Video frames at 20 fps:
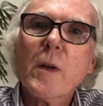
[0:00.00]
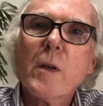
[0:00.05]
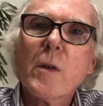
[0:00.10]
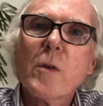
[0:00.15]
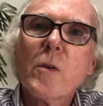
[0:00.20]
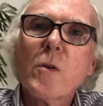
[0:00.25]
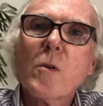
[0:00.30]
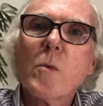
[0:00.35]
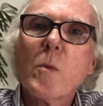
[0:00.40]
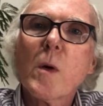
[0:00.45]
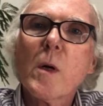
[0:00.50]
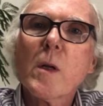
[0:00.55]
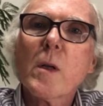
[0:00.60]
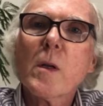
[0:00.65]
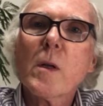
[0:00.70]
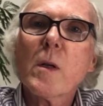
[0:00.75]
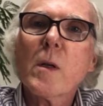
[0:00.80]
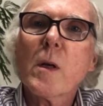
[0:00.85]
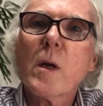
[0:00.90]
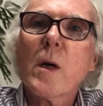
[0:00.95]
new
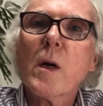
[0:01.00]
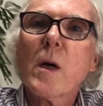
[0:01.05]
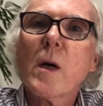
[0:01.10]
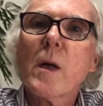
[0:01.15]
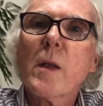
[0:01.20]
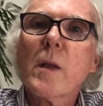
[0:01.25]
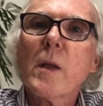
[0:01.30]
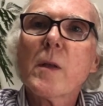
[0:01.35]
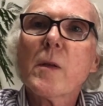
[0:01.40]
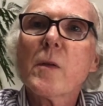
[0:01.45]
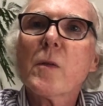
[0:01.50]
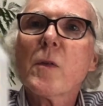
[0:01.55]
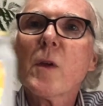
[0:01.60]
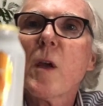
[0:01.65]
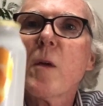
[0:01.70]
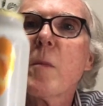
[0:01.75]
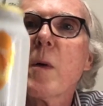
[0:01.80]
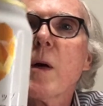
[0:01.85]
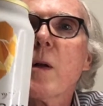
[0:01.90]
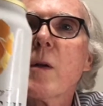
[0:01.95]
one. I think this
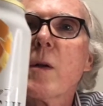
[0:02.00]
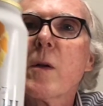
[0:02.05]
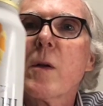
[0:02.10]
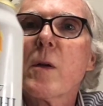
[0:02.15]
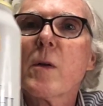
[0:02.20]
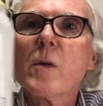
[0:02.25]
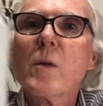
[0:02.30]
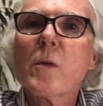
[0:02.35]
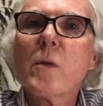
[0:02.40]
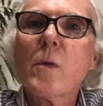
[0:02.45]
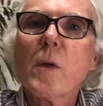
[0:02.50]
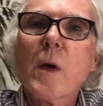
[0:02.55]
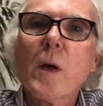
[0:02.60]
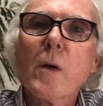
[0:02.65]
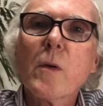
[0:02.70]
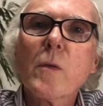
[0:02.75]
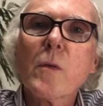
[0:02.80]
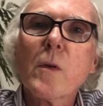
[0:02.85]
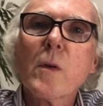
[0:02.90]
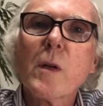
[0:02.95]
came out in
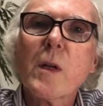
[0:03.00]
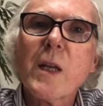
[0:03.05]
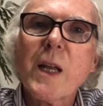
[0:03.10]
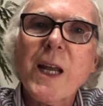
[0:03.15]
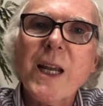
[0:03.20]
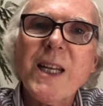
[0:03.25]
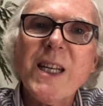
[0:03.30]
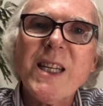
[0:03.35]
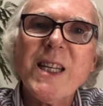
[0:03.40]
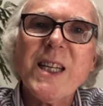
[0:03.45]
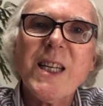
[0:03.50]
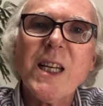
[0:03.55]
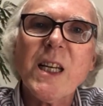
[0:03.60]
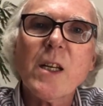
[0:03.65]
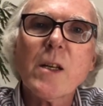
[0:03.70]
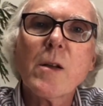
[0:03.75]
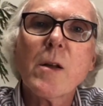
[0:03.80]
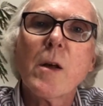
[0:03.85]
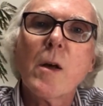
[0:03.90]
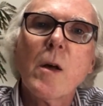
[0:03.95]

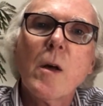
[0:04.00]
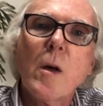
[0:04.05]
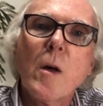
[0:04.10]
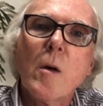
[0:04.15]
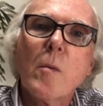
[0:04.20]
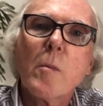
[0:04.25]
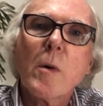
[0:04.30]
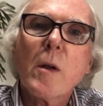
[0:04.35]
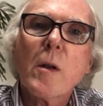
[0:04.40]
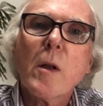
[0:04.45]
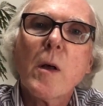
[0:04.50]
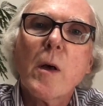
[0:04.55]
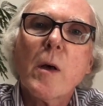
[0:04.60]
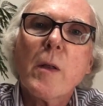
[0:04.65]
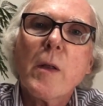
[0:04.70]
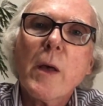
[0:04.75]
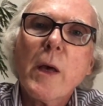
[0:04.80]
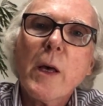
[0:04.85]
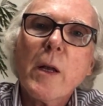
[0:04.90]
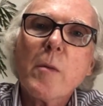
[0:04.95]
2019. But
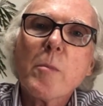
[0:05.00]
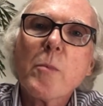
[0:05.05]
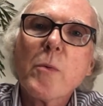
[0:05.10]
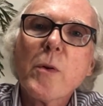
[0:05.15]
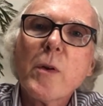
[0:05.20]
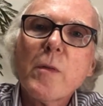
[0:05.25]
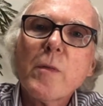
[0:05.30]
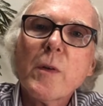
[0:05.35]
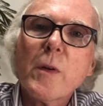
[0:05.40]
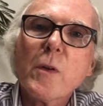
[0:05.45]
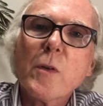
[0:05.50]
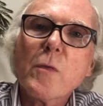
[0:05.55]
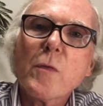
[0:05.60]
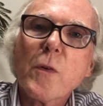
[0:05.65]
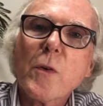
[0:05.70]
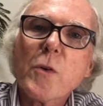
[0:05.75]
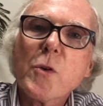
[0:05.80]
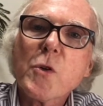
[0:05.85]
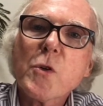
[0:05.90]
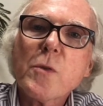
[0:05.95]
they had a previous
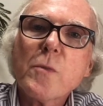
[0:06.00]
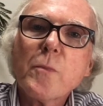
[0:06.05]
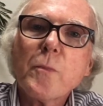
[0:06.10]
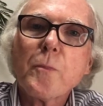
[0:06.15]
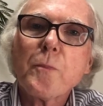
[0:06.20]
version